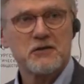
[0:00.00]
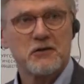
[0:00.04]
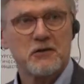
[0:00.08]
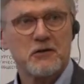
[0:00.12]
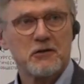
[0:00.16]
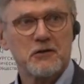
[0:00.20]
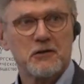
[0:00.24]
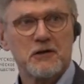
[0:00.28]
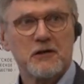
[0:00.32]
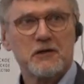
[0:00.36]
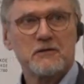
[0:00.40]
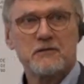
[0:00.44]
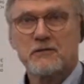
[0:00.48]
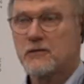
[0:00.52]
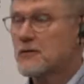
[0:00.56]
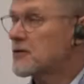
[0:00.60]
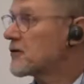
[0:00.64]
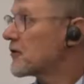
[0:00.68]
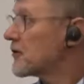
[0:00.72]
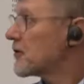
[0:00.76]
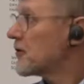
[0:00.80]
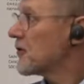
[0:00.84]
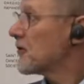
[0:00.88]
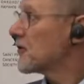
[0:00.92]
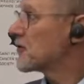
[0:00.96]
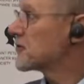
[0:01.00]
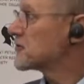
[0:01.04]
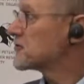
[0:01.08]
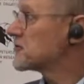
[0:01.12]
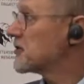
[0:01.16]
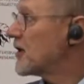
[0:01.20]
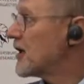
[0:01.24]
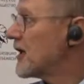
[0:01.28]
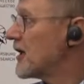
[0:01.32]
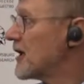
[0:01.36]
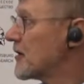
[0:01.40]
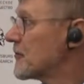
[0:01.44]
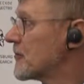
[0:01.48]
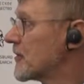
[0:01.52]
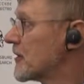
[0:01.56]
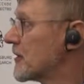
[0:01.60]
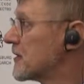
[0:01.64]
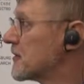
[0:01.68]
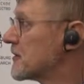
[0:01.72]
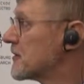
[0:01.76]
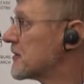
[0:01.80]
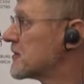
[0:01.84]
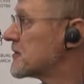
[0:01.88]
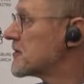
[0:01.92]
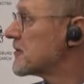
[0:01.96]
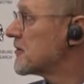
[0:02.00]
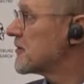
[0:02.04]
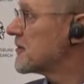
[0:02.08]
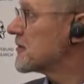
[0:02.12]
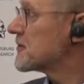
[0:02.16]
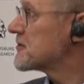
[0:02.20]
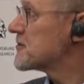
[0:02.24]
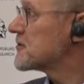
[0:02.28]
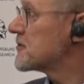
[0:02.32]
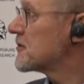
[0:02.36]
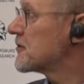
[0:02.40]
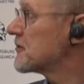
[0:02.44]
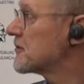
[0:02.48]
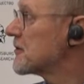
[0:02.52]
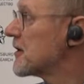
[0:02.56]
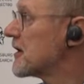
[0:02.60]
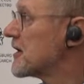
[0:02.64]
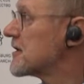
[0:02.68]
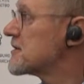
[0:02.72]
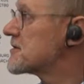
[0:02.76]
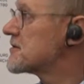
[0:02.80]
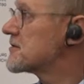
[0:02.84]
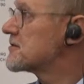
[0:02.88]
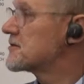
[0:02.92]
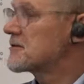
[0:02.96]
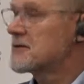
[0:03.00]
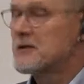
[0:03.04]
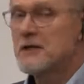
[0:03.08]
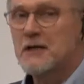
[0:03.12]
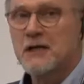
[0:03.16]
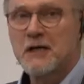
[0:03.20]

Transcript: already for a long time, and it is also nice to